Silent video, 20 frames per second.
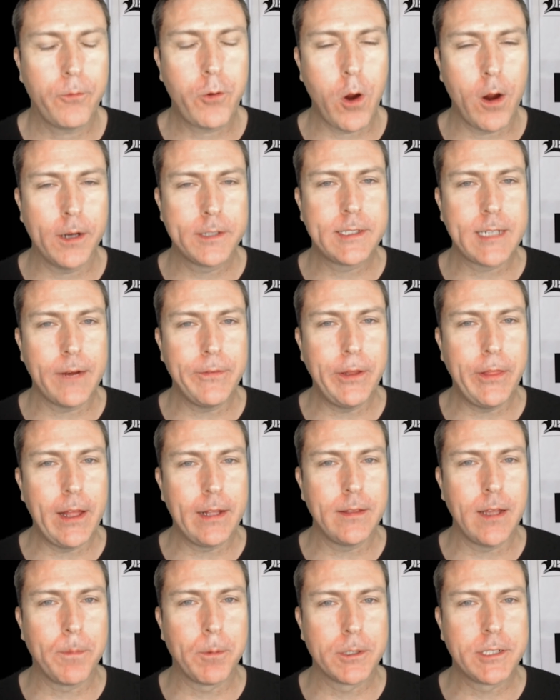course, everything
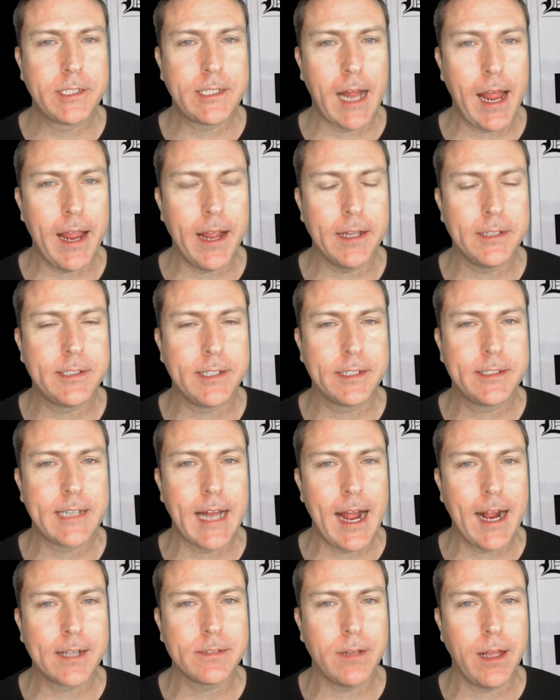liberals say is
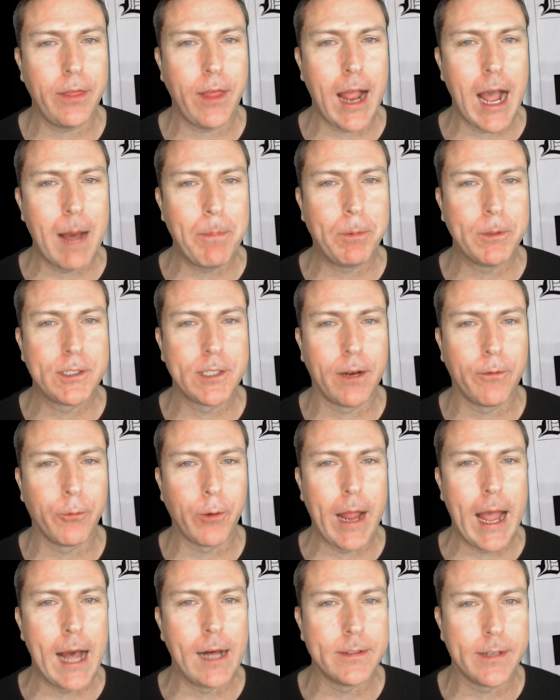exactly the opposite of
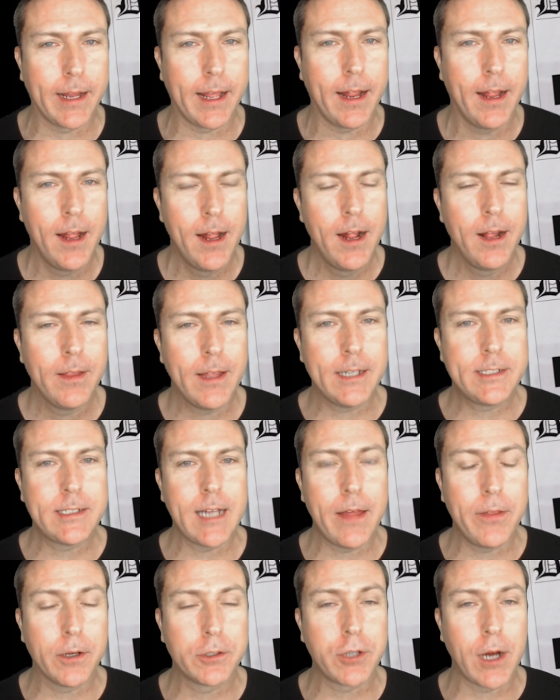reality. They
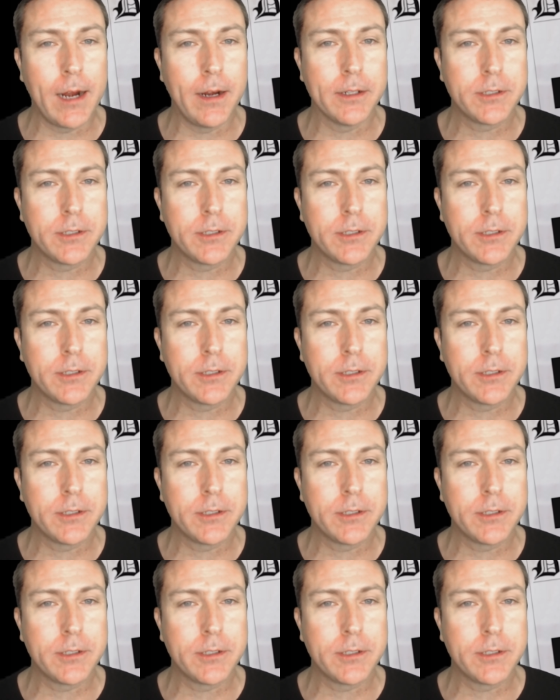say they're trying to